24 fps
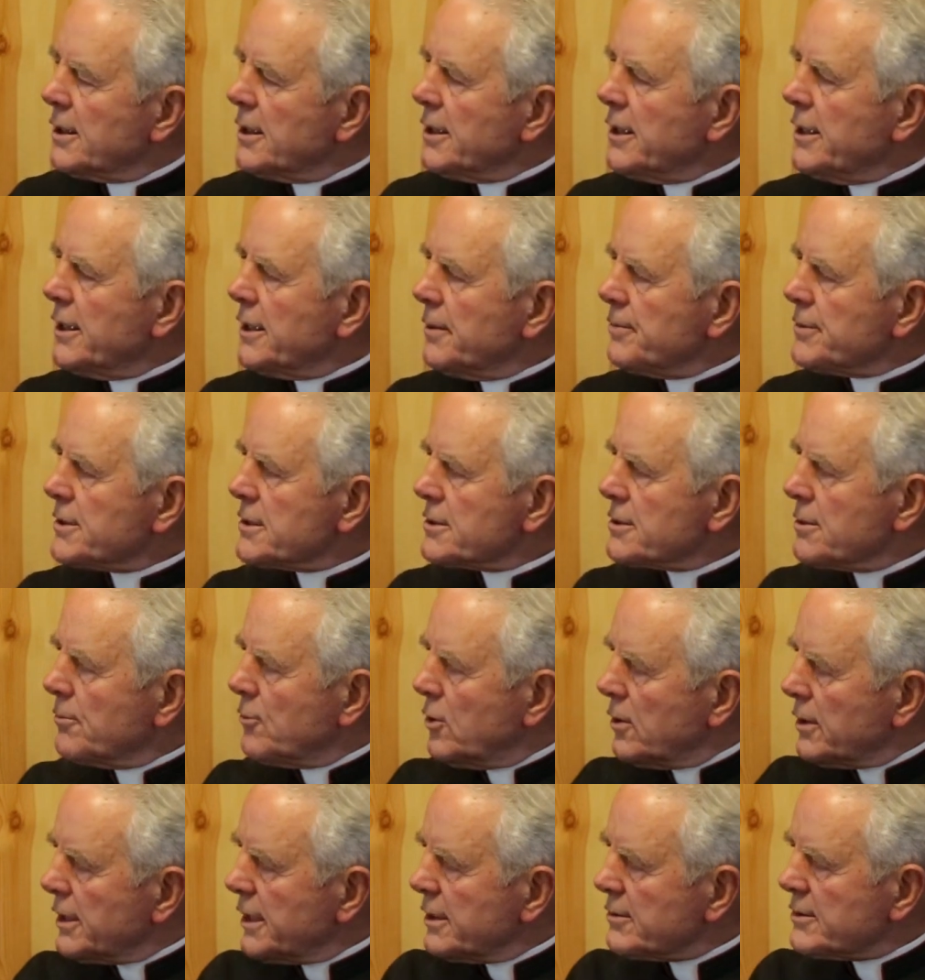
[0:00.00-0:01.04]
He empties them
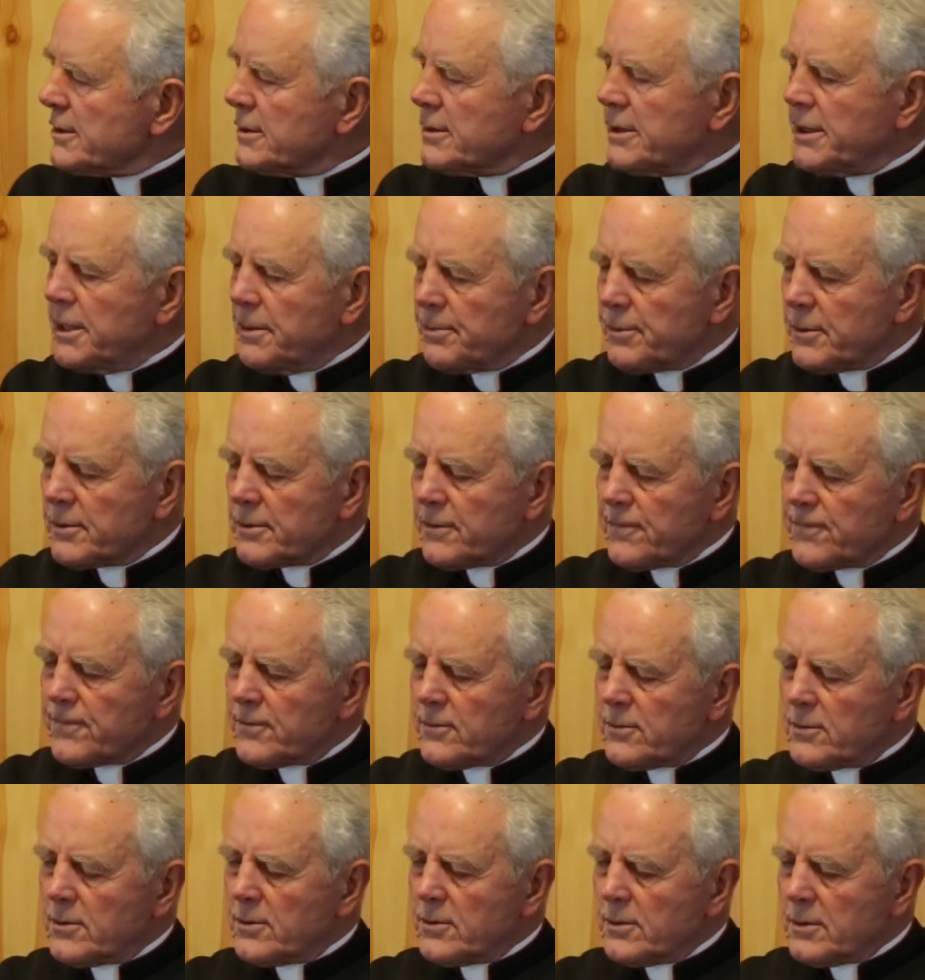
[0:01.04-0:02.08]
all out in a heap on the
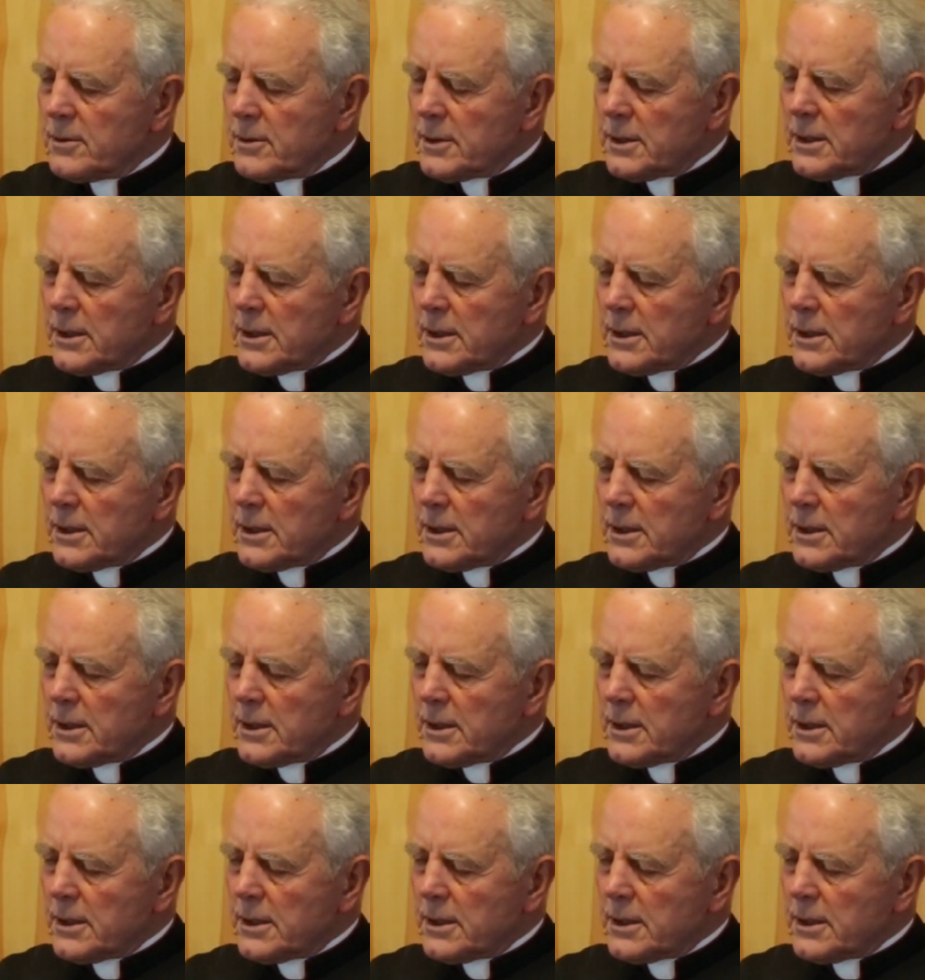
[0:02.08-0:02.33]
floor.